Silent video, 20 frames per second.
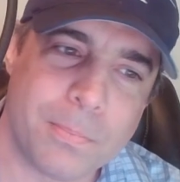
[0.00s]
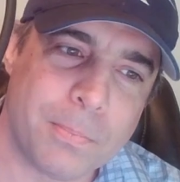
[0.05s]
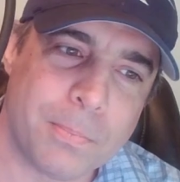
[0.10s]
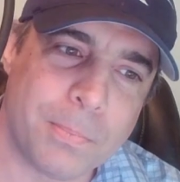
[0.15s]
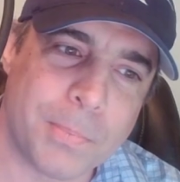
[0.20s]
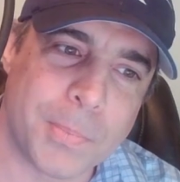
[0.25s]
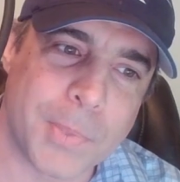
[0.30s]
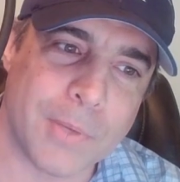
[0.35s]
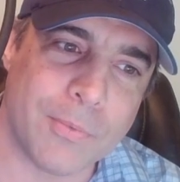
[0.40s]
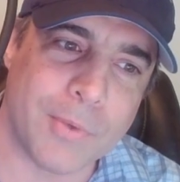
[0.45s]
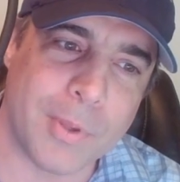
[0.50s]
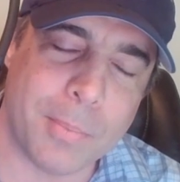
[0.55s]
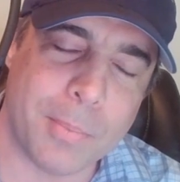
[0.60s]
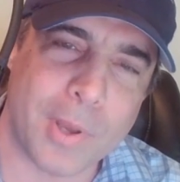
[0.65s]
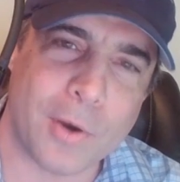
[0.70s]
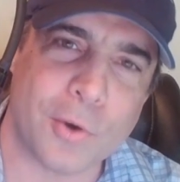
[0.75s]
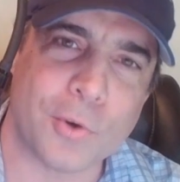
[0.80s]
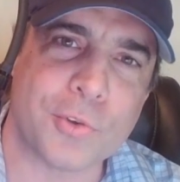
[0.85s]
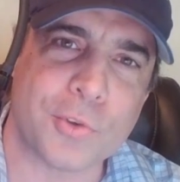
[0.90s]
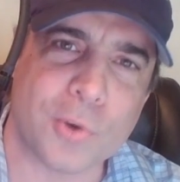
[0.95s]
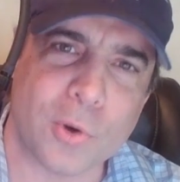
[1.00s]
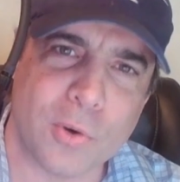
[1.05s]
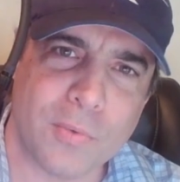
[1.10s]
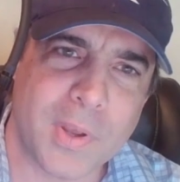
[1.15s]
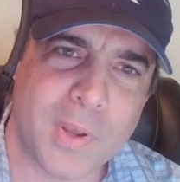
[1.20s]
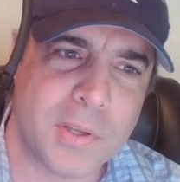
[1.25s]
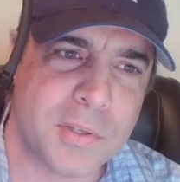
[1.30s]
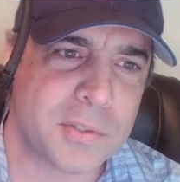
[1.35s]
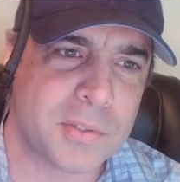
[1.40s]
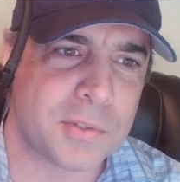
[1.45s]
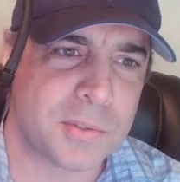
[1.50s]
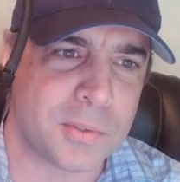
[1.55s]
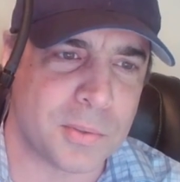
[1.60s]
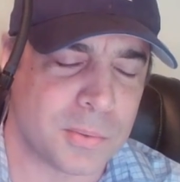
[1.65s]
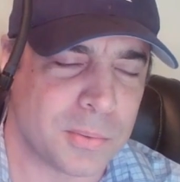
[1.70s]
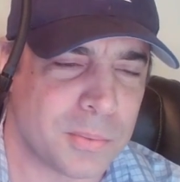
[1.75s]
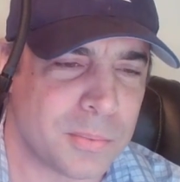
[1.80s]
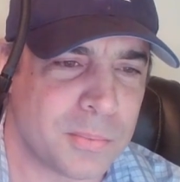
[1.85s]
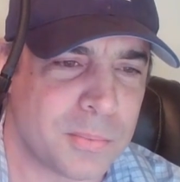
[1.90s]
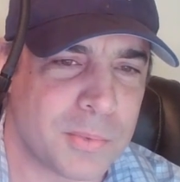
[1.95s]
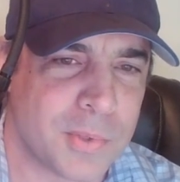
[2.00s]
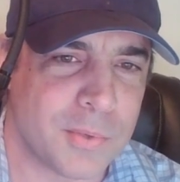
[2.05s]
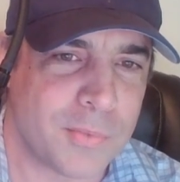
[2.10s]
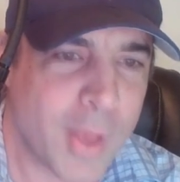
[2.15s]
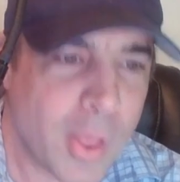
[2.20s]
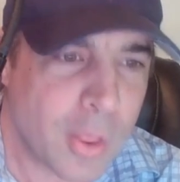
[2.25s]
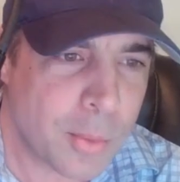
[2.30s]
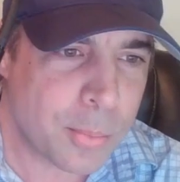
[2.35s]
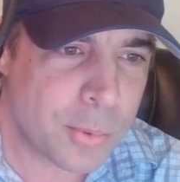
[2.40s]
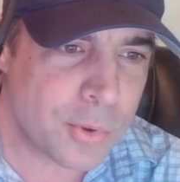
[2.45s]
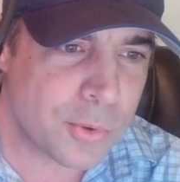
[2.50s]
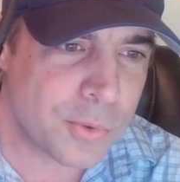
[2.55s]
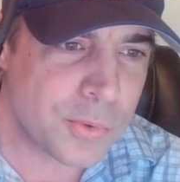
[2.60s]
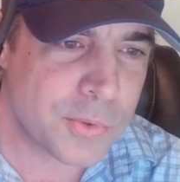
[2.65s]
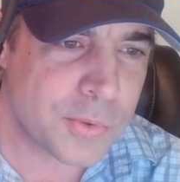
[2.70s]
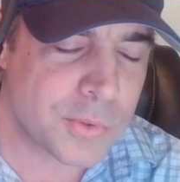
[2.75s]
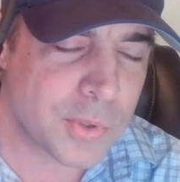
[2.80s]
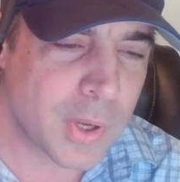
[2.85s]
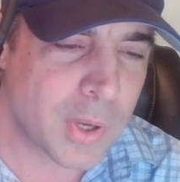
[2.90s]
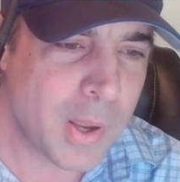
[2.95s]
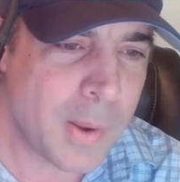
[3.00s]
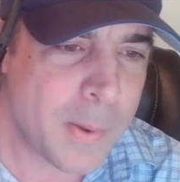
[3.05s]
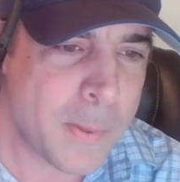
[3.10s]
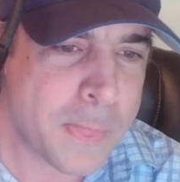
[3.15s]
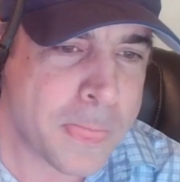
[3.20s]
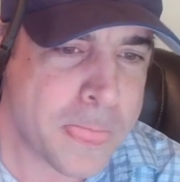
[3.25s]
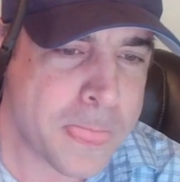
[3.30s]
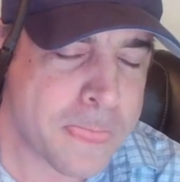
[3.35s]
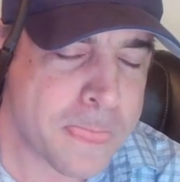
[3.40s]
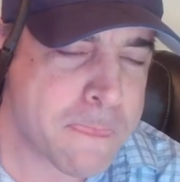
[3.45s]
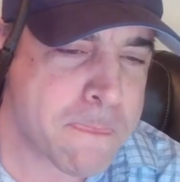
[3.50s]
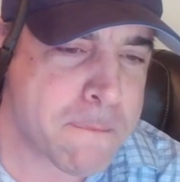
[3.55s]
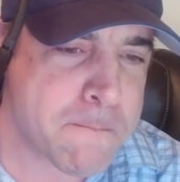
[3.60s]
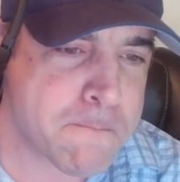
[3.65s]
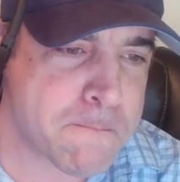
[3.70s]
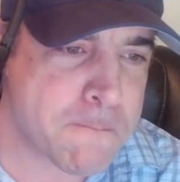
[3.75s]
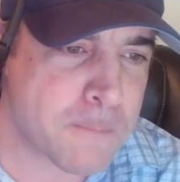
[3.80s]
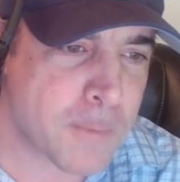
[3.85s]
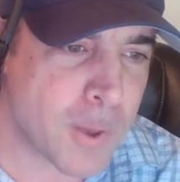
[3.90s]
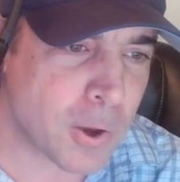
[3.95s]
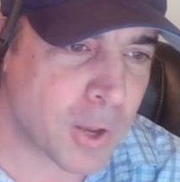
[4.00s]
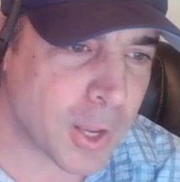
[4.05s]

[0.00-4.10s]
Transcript: giving better surveys to developers. Okay.